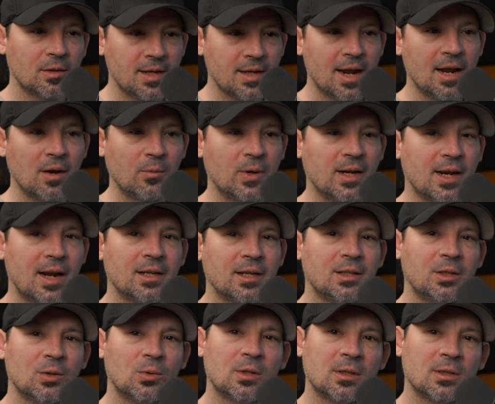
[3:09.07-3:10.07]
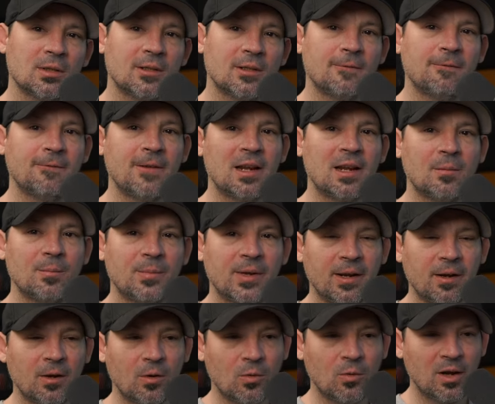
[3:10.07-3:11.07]
yeah, we got 200 of the
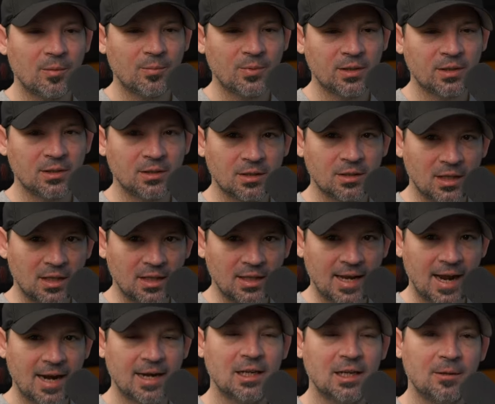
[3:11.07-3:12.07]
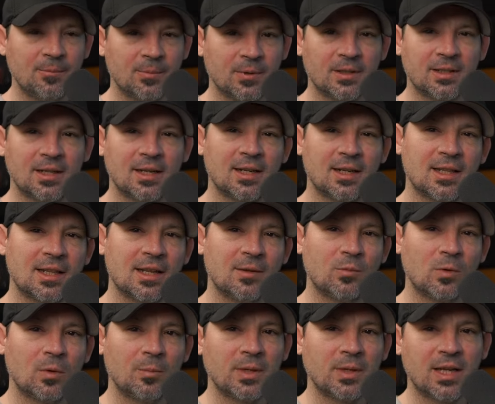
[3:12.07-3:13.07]
Fengbao weapons, 90% of them
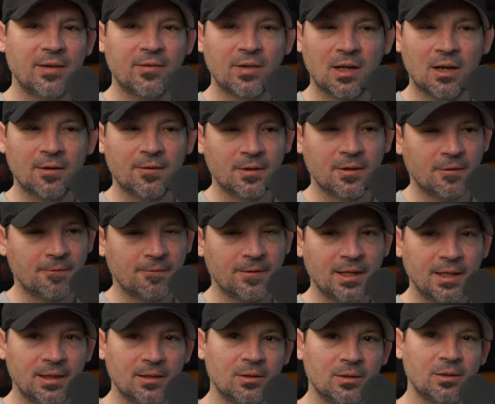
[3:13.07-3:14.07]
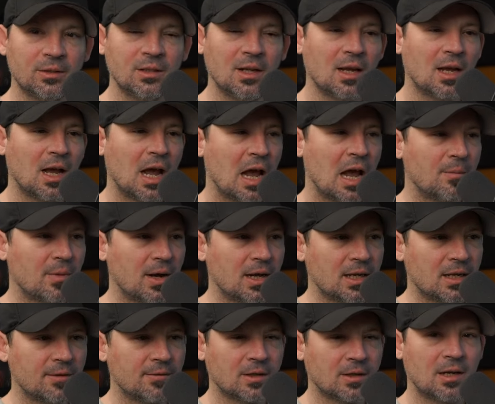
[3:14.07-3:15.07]
will be given off on the videos, I might
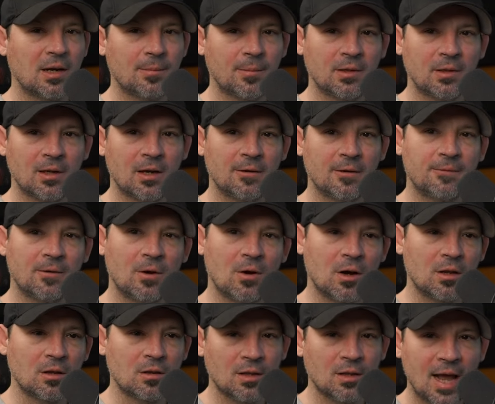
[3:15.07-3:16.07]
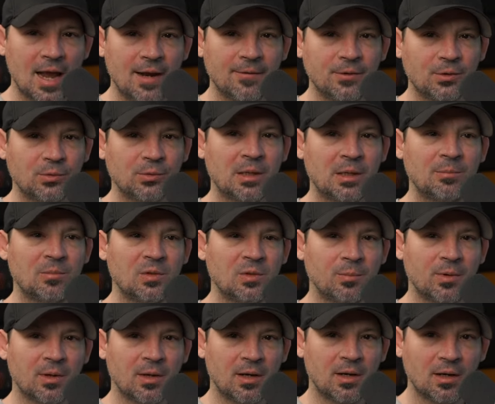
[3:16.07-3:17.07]
give a couple off on live streams,
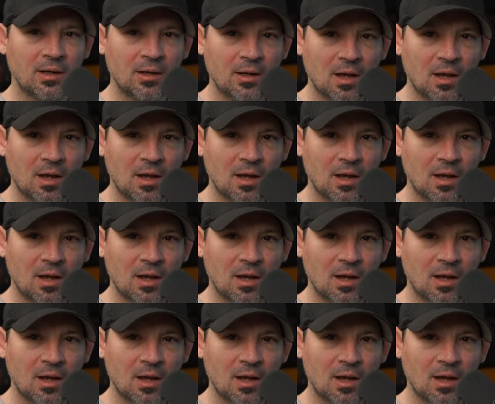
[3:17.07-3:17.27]
but